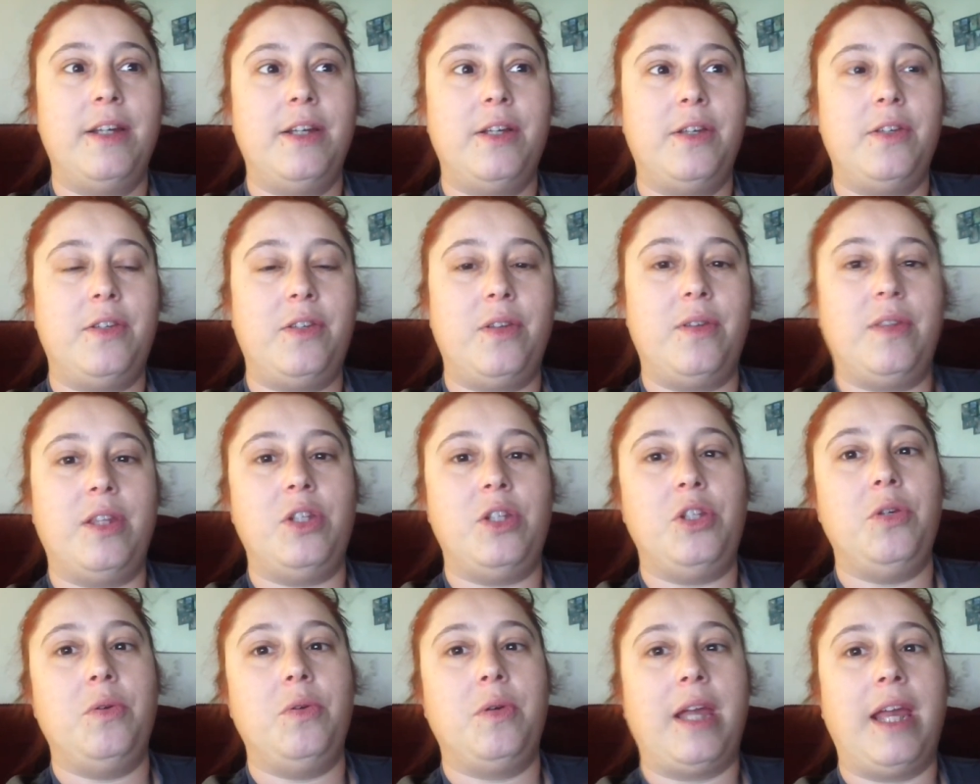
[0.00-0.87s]
so
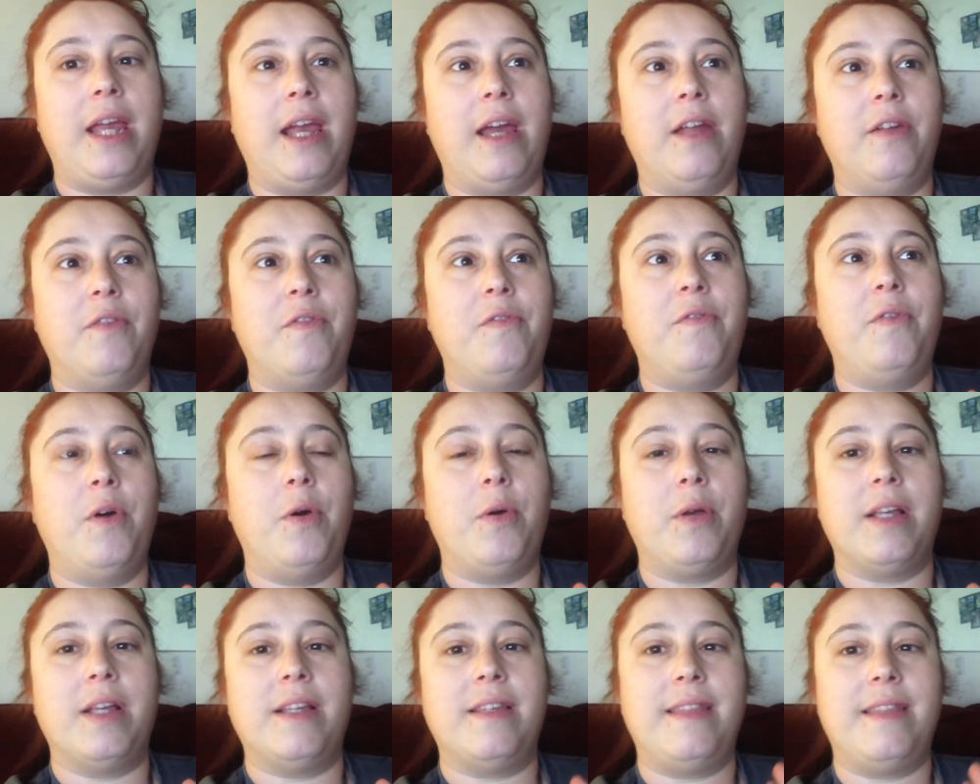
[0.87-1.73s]
that you can
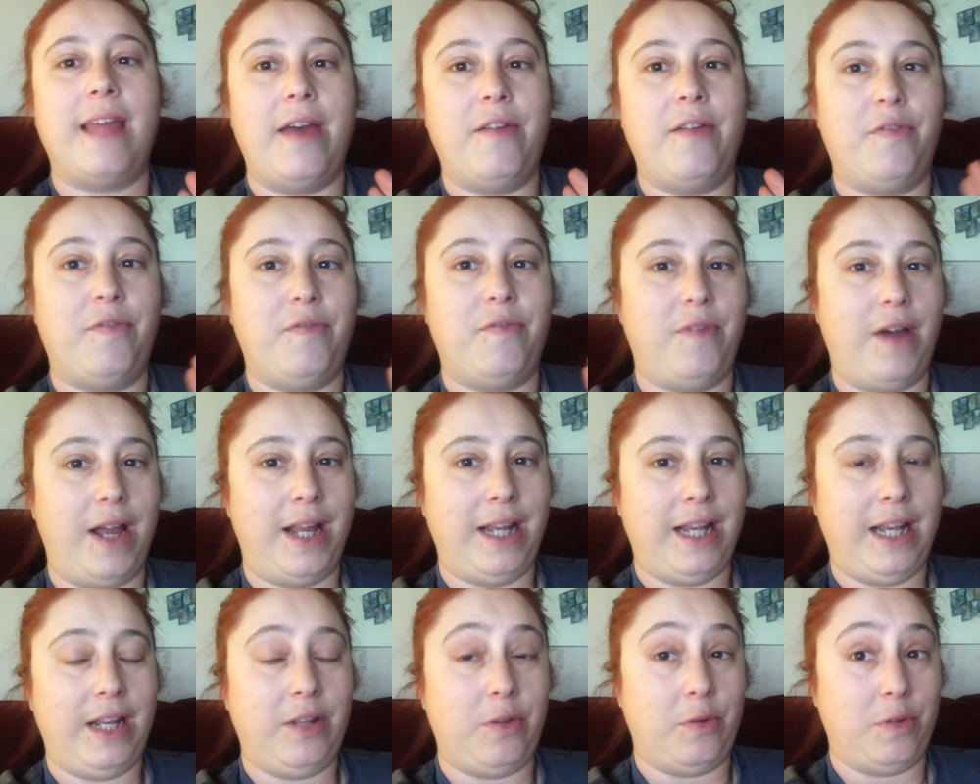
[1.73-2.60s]
focus that
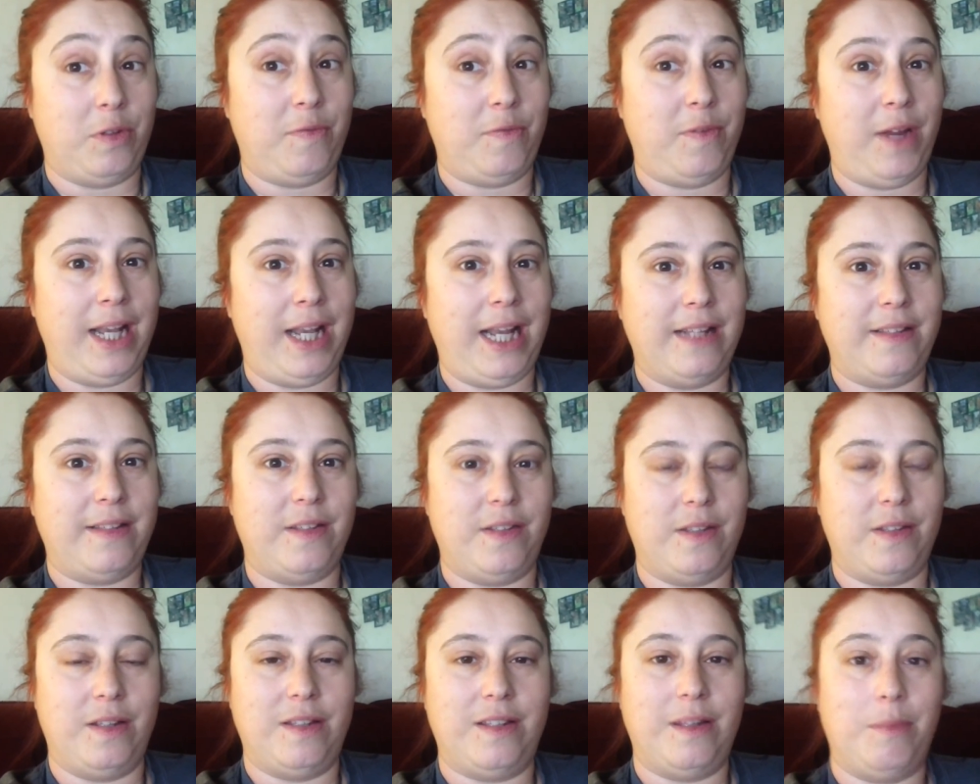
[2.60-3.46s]
fine those
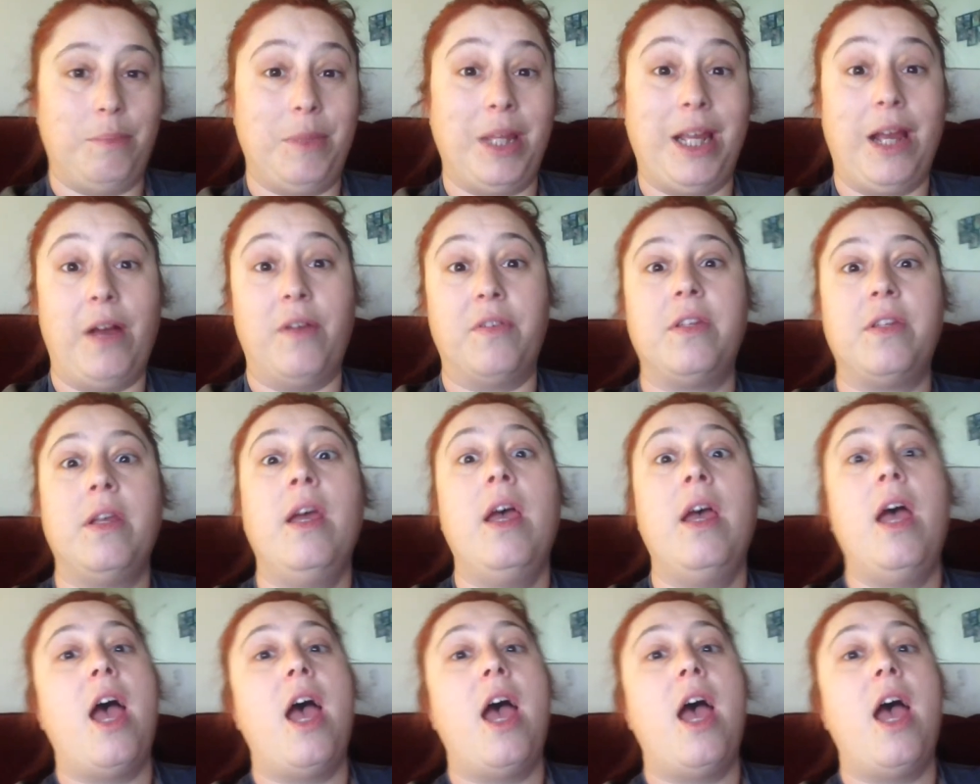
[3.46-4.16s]
finances on something else